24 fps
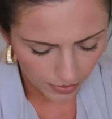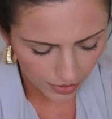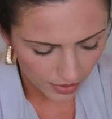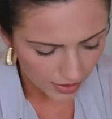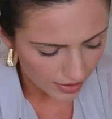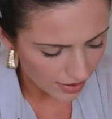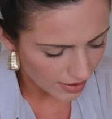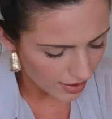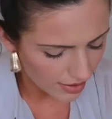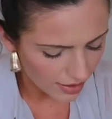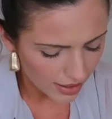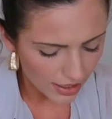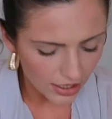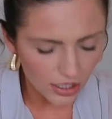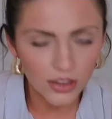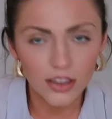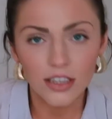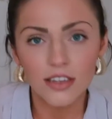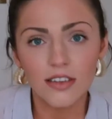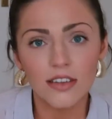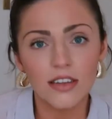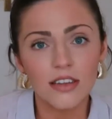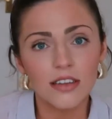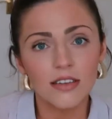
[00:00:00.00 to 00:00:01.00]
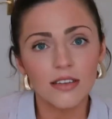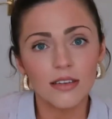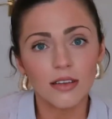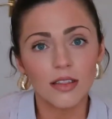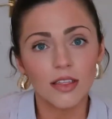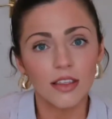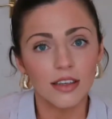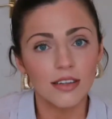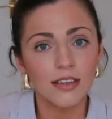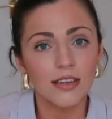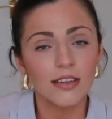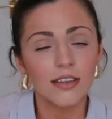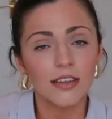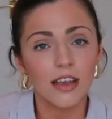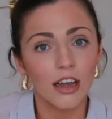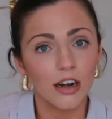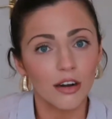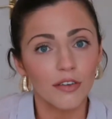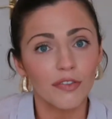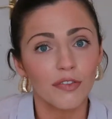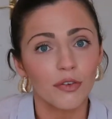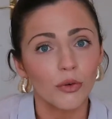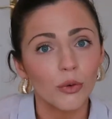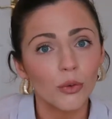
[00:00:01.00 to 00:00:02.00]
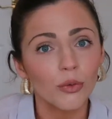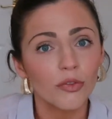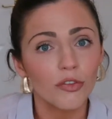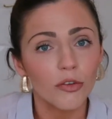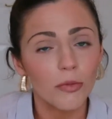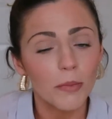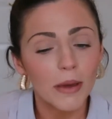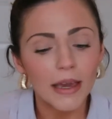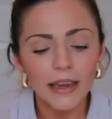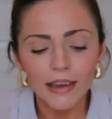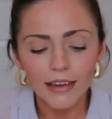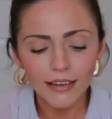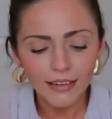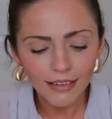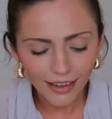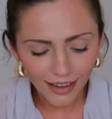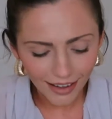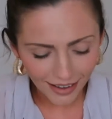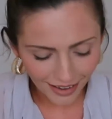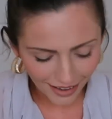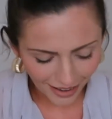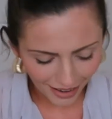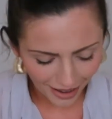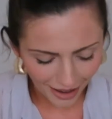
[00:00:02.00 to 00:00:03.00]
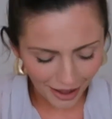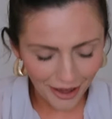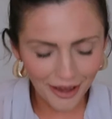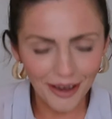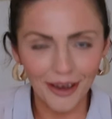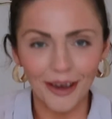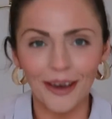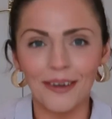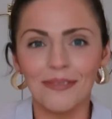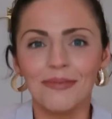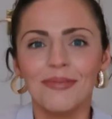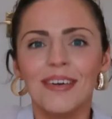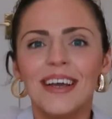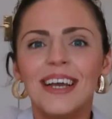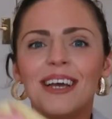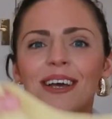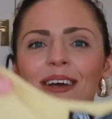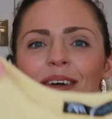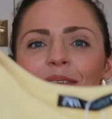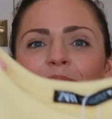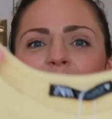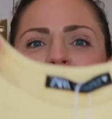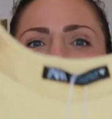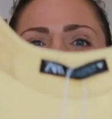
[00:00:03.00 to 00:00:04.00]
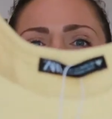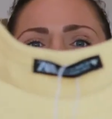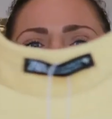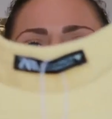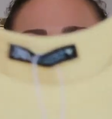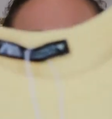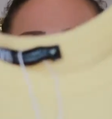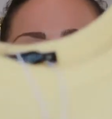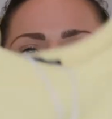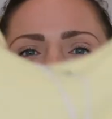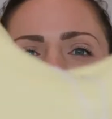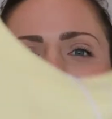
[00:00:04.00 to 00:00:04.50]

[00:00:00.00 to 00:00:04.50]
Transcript: this is a, this is this is colourful for me, um, but it's just